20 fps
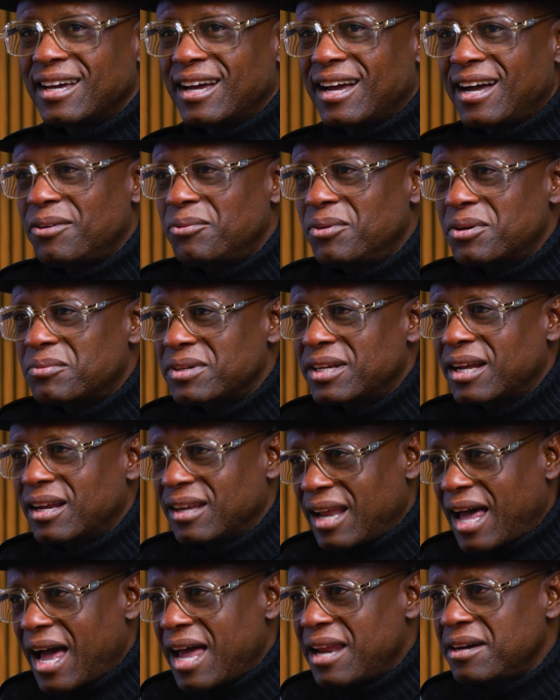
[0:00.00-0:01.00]
I work with a
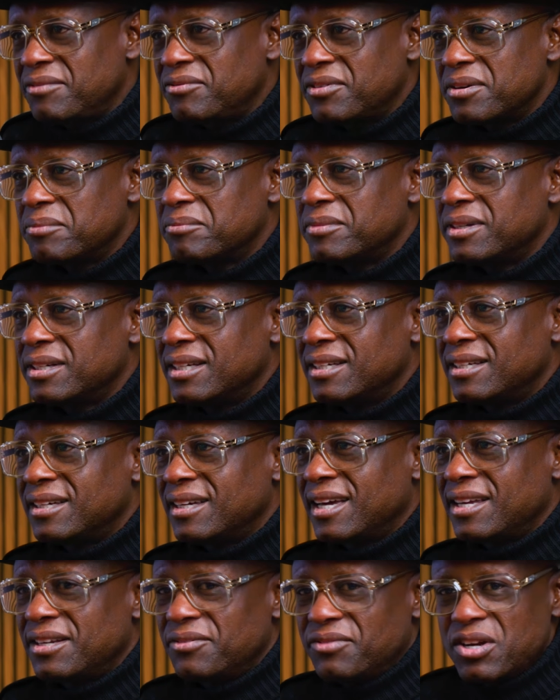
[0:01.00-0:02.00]
lot of them.
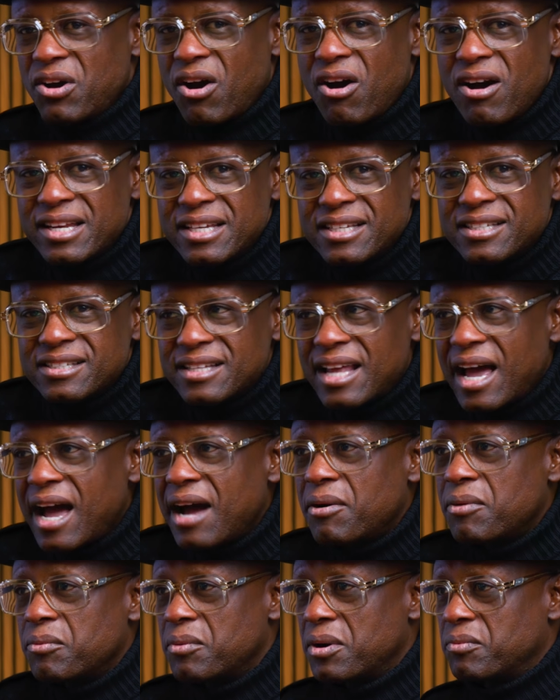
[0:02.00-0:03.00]
And even artists
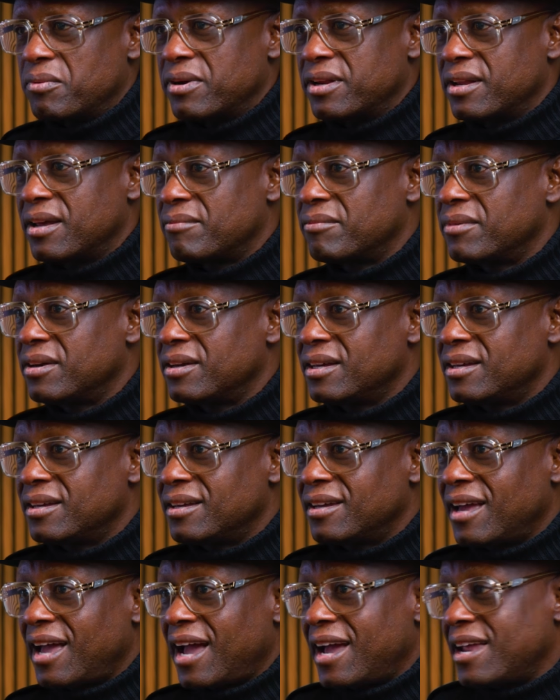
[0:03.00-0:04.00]
now, I work with them.
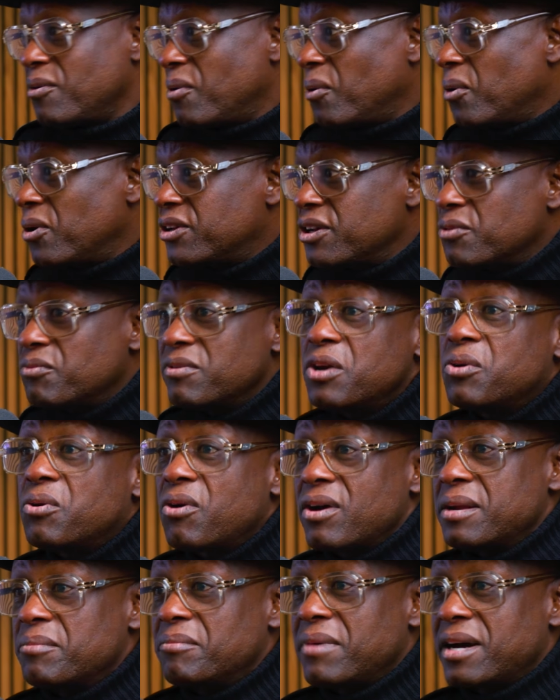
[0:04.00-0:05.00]
And all the
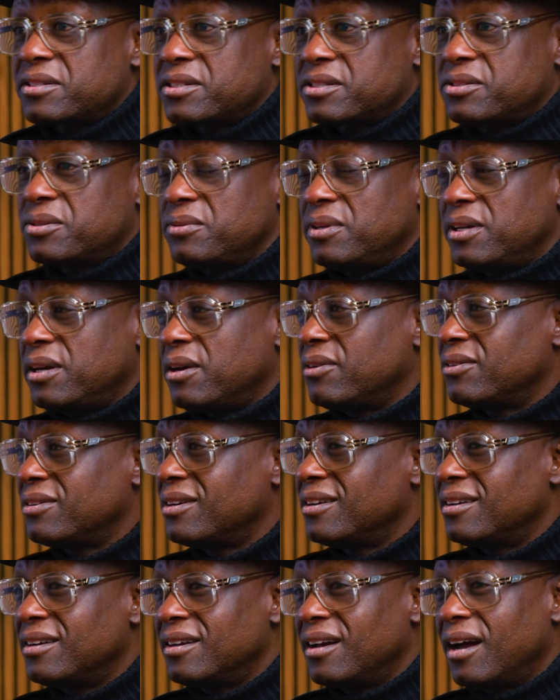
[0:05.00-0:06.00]
record in my studio.
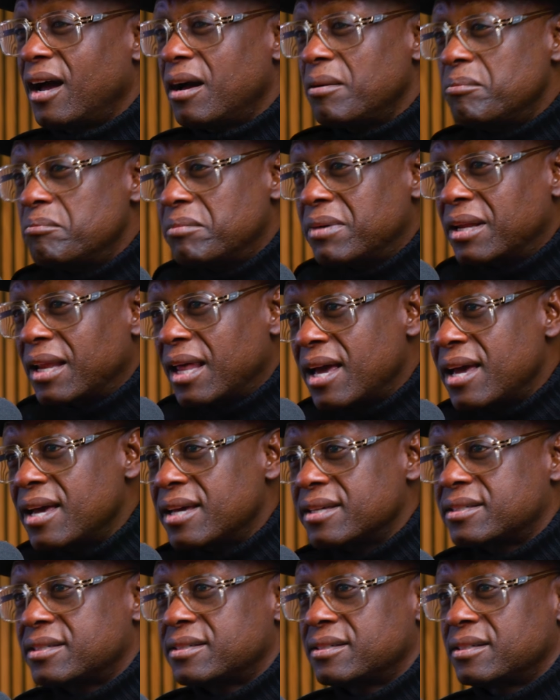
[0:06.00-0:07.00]
I'm
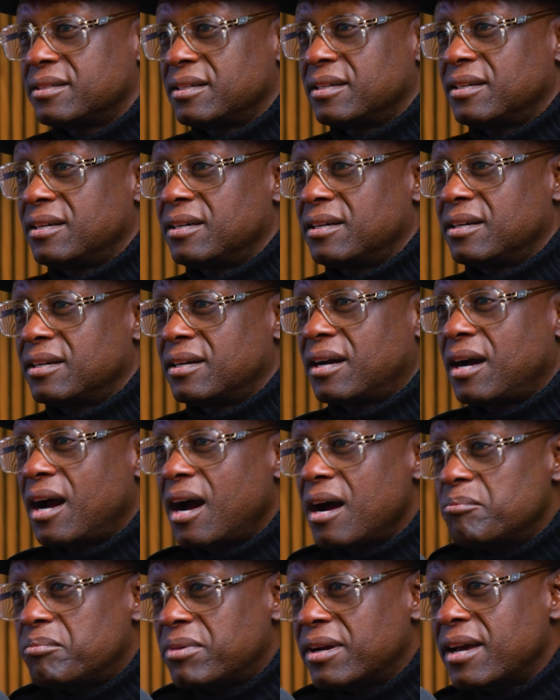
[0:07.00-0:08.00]
blessed.
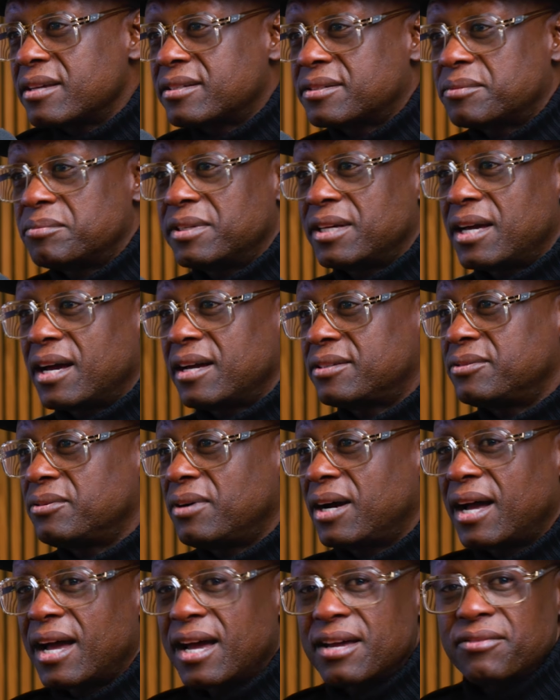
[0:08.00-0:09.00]
God bless me. How
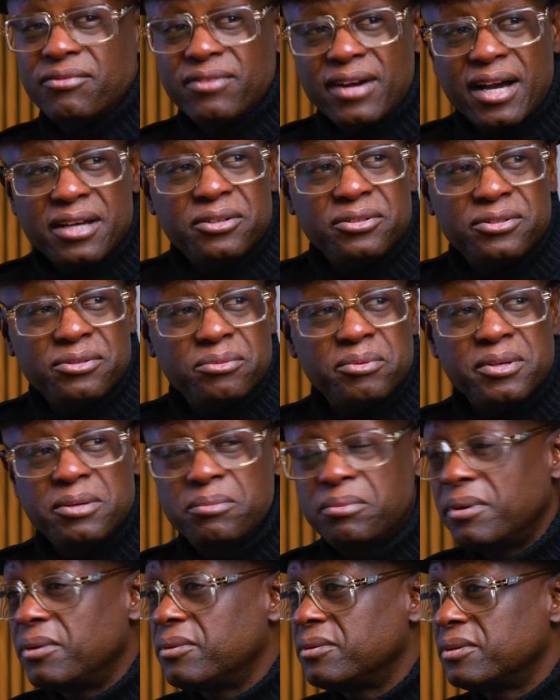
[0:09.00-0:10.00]
do I add value to
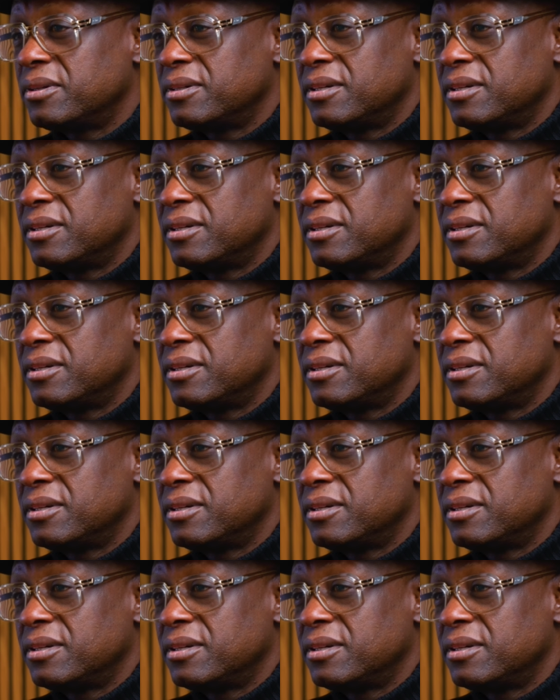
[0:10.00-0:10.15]
people?